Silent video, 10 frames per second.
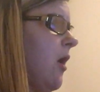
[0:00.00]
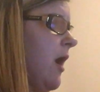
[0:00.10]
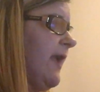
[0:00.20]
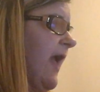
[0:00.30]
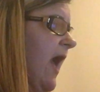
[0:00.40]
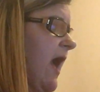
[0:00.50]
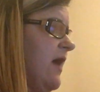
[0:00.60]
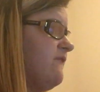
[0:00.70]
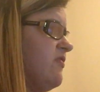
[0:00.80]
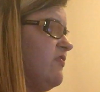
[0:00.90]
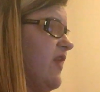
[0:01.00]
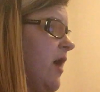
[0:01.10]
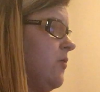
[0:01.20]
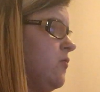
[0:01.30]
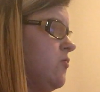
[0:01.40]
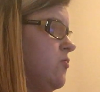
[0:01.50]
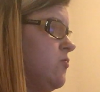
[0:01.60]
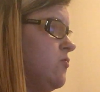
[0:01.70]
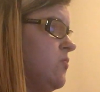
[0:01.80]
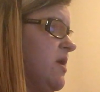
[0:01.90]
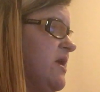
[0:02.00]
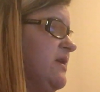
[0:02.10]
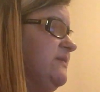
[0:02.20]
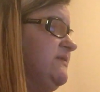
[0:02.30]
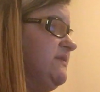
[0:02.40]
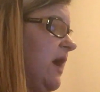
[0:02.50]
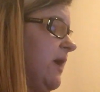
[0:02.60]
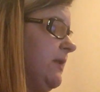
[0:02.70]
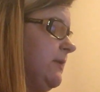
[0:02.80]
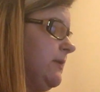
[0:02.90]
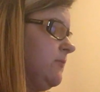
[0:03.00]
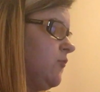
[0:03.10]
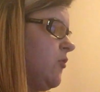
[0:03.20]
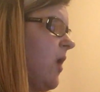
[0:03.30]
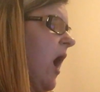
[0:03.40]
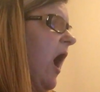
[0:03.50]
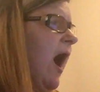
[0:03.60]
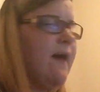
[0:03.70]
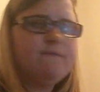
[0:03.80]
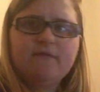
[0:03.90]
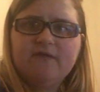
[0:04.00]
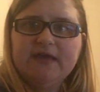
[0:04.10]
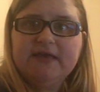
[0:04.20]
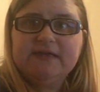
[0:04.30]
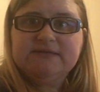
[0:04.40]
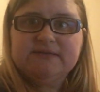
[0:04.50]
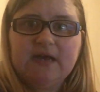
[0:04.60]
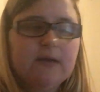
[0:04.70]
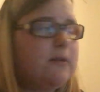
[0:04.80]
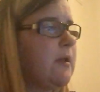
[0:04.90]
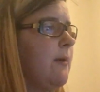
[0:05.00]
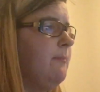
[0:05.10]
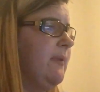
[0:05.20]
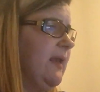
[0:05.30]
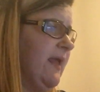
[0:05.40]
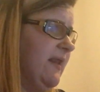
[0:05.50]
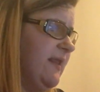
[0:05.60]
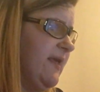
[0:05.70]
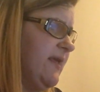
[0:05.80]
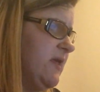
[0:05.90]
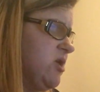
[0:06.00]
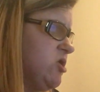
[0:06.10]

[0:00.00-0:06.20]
I have that all done. Well, half of it is done completely.